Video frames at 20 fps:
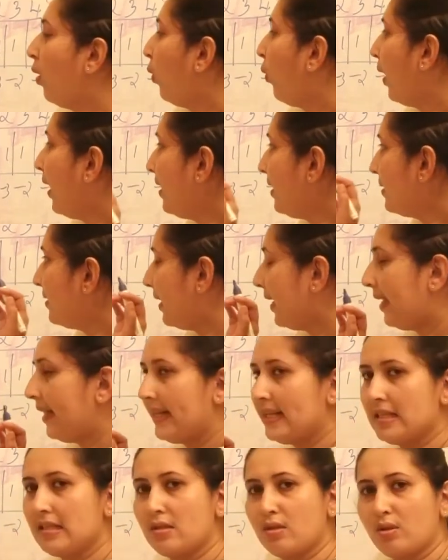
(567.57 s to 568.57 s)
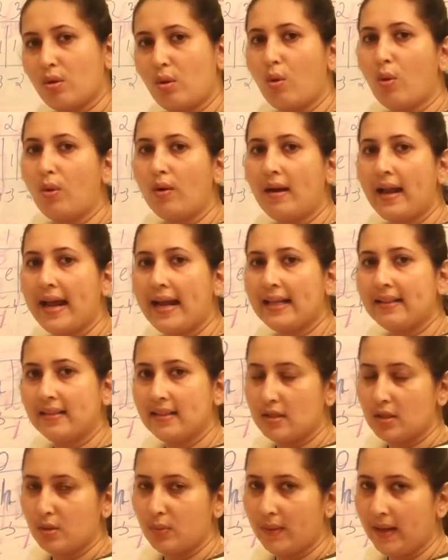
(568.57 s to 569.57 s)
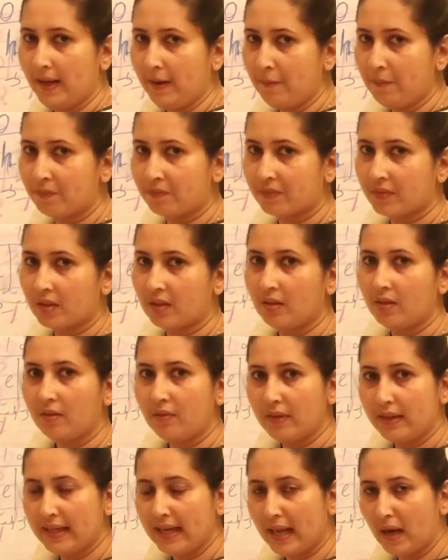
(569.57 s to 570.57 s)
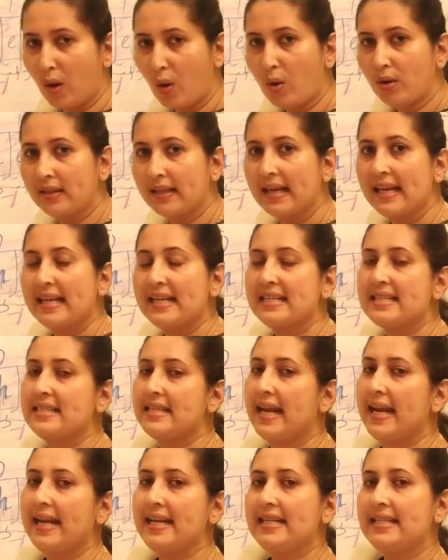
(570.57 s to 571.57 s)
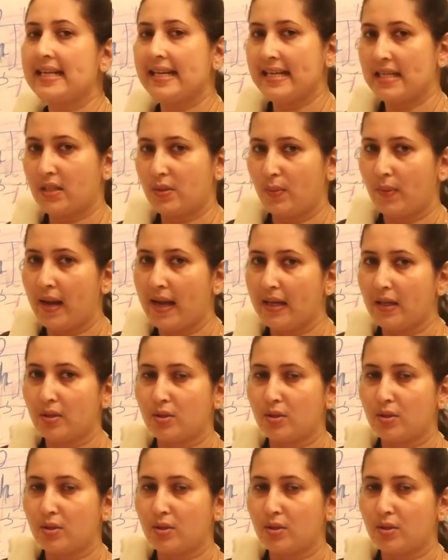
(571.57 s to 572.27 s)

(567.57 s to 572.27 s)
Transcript: Once it is stored like this way, we cannot change its value.